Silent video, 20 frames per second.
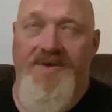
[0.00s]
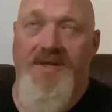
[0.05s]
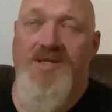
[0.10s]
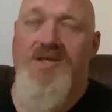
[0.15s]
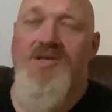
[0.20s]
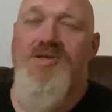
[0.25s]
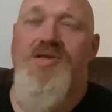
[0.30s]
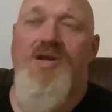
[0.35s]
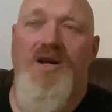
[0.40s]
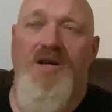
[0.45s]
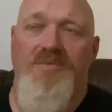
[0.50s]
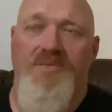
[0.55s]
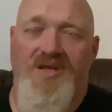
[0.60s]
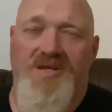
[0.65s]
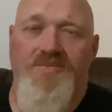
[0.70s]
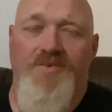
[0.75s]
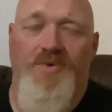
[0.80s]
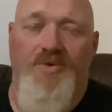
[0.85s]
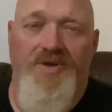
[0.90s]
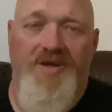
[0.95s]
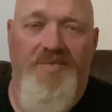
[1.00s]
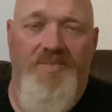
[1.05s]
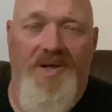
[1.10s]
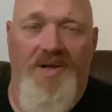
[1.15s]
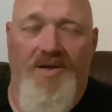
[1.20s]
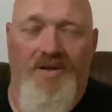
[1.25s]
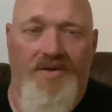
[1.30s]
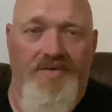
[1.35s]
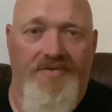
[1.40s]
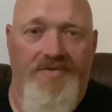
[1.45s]
There's so much more that can be
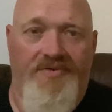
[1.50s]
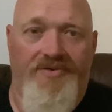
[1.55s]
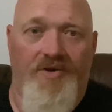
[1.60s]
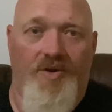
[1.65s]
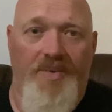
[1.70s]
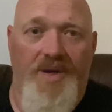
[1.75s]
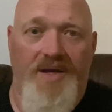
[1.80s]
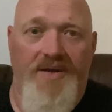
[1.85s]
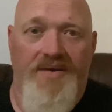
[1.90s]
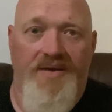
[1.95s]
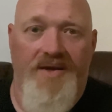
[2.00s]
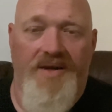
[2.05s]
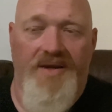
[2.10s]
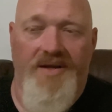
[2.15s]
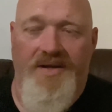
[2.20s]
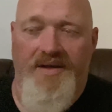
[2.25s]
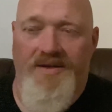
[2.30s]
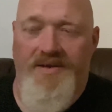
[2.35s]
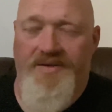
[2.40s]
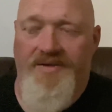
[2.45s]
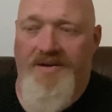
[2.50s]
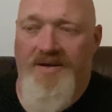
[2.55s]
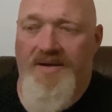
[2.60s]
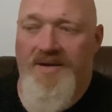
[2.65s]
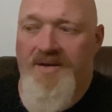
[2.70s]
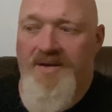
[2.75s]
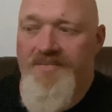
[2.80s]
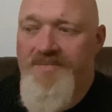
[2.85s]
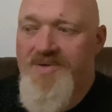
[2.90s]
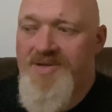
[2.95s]
learned from it,
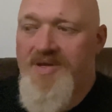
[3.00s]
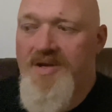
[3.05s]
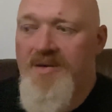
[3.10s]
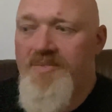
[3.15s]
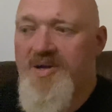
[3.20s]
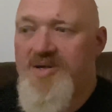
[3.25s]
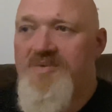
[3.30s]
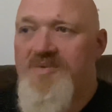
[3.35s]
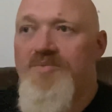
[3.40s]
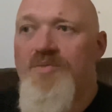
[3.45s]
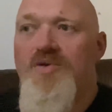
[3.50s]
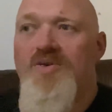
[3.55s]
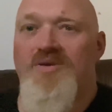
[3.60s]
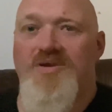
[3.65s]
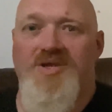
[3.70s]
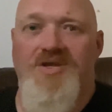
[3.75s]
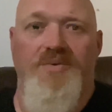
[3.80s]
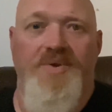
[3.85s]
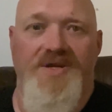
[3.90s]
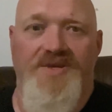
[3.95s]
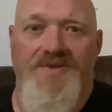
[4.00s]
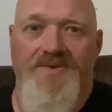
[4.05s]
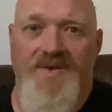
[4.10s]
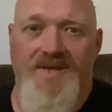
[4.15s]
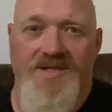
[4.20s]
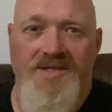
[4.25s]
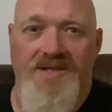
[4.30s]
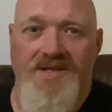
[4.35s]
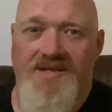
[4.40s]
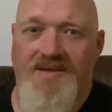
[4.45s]
and so much more to each of
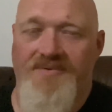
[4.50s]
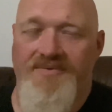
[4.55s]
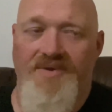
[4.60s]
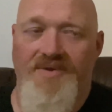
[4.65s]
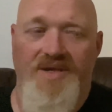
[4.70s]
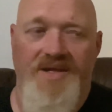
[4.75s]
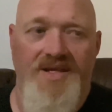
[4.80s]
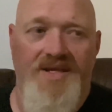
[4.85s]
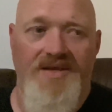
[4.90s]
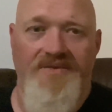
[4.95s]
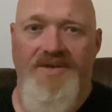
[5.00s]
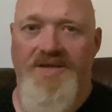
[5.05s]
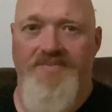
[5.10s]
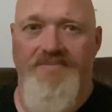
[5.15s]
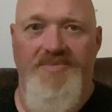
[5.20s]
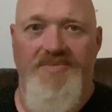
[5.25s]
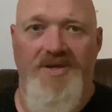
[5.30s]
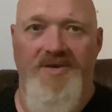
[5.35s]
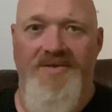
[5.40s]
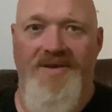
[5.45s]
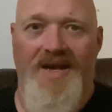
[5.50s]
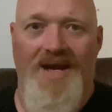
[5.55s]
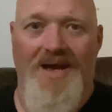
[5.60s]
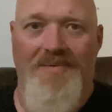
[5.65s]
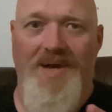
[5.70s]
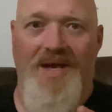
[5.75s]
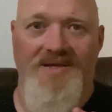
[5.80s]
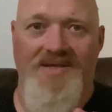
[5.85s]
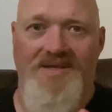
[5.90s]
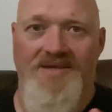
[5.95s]
these things. I've really given a bit of a
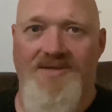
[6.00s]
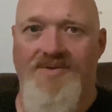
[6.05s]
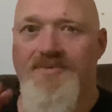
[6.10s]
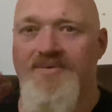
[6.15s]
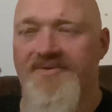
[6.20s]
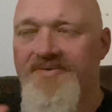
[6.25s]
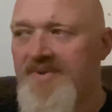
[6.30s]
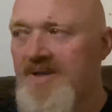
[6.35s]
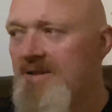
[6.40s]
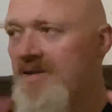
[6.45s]
haphazard sort of